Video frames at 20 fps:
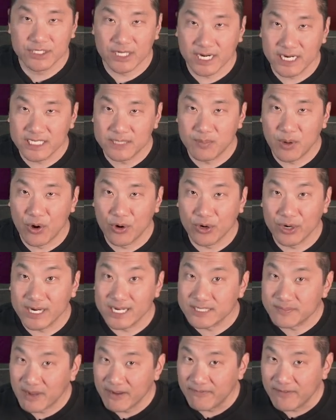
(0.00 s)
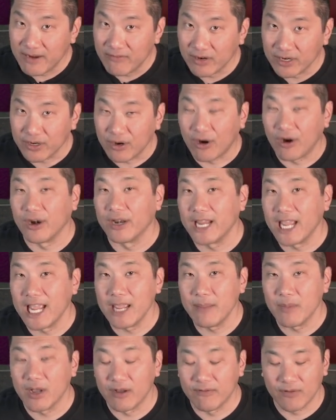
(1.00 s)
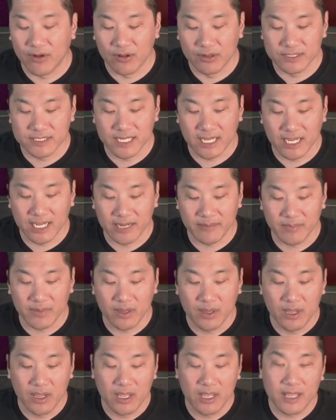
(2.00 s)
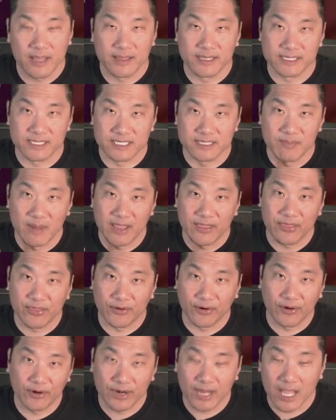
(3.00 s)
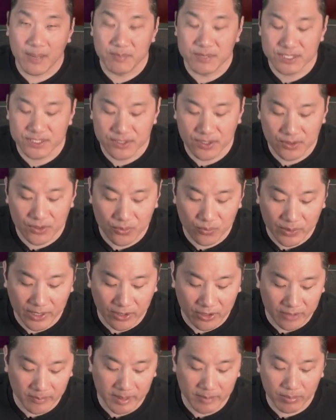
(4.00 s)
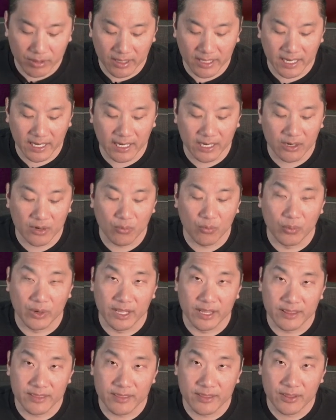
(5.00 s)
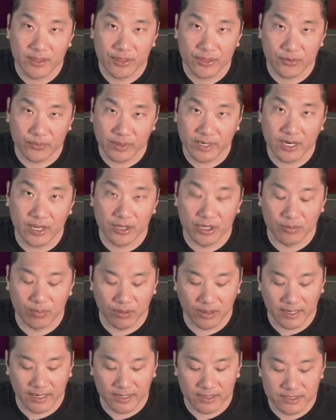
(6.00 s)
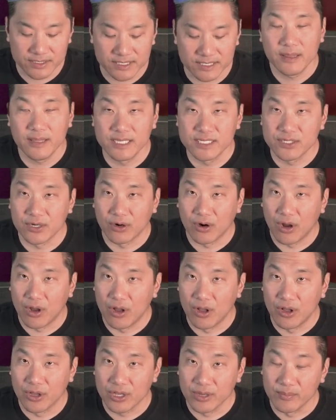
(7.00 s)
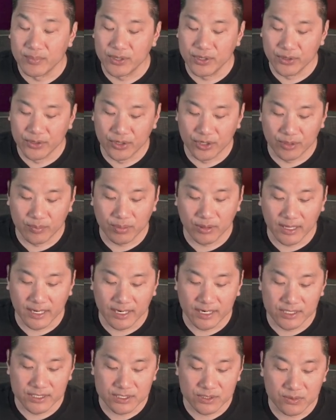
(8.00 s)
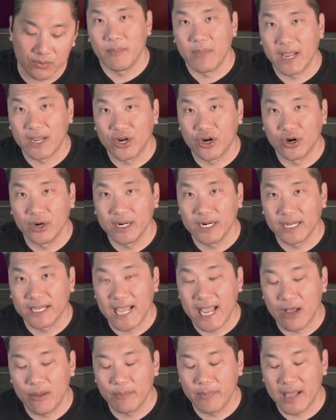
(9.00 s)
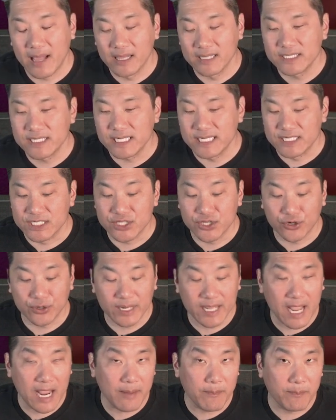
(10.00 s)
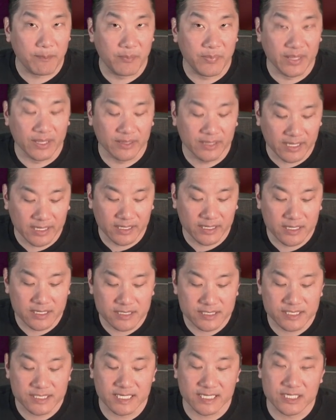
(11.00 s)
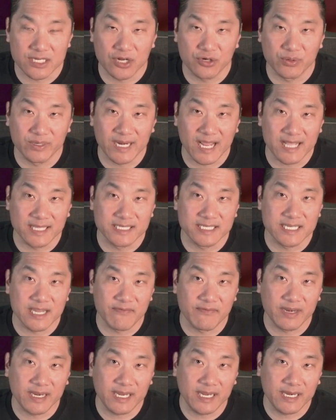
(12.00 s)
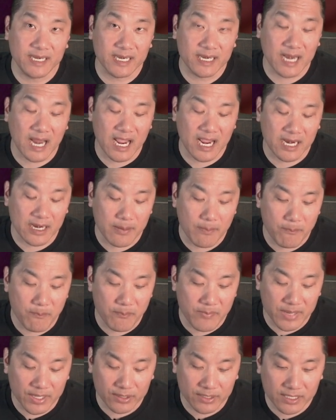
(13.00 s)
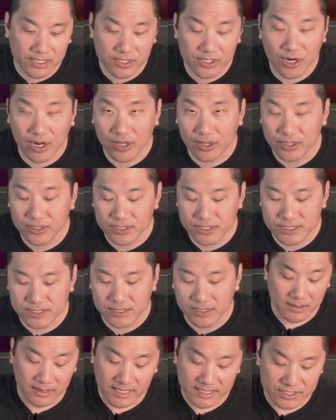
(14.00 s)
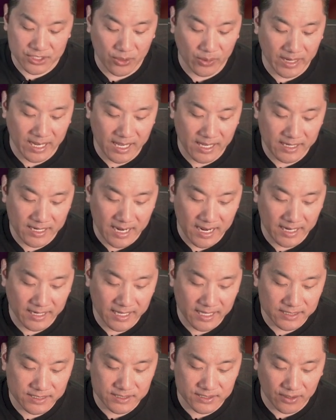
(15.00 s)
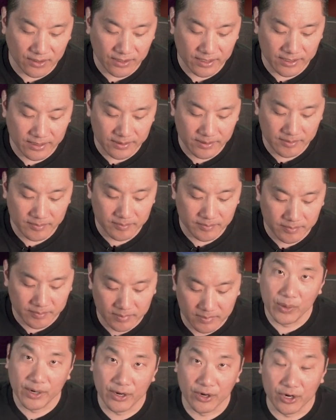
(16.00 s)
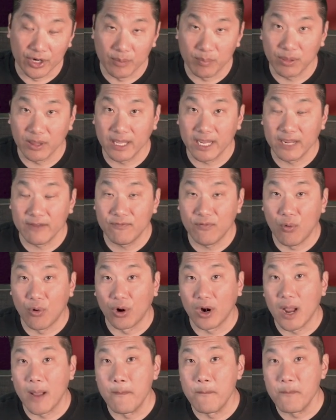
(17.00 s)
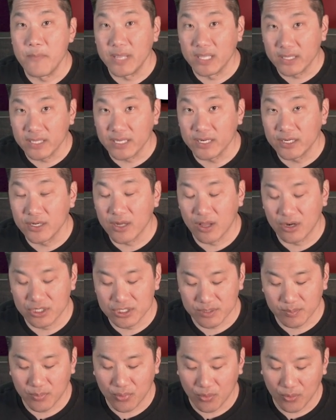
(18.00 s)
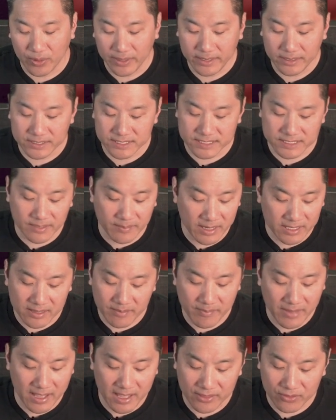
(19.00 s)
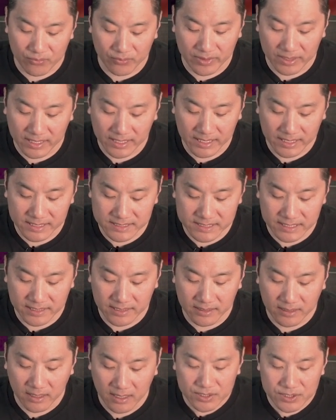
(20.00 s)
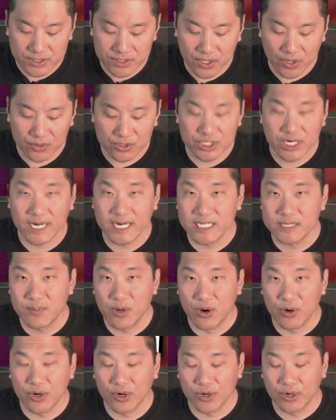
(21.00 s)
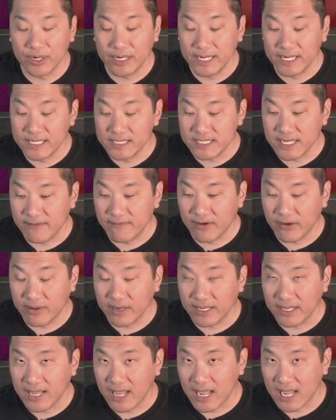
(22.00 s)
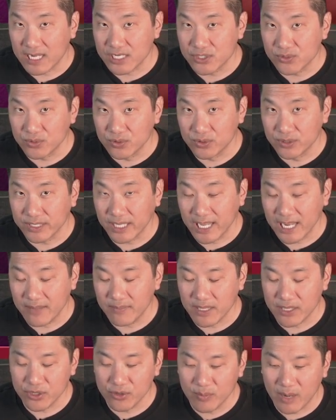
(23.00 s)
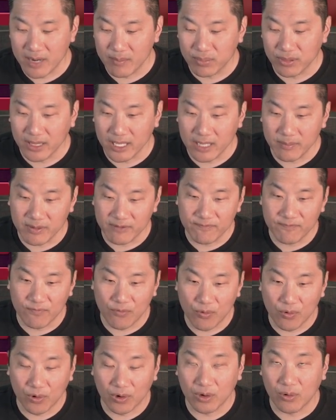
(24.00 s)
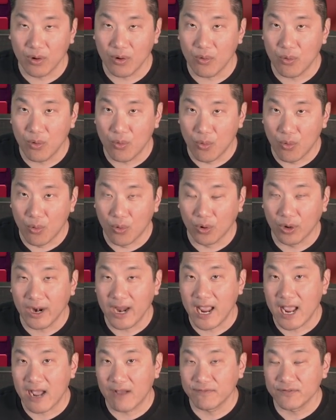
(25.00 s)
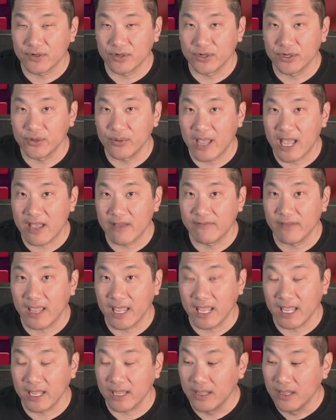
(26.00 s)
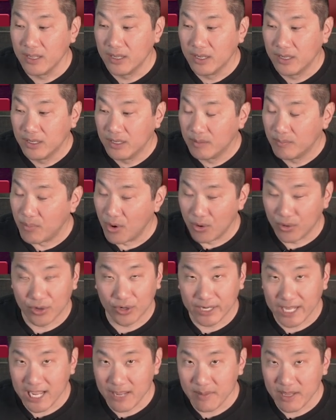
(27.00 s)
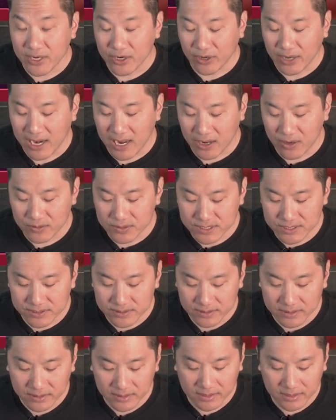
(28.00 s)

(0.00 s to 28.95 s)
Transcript: Chinese poker is my favorite card game of all time. This is my third episode. We are going to be playing with 3 other players. These are all computer players. My current account balance is $38,679,000,000. Let's go ahead and get started. We are going to play for $1 million a point, just to make the math really easy. So Chinese poker is a very casual game that you might play before or after you have a poker game at your house.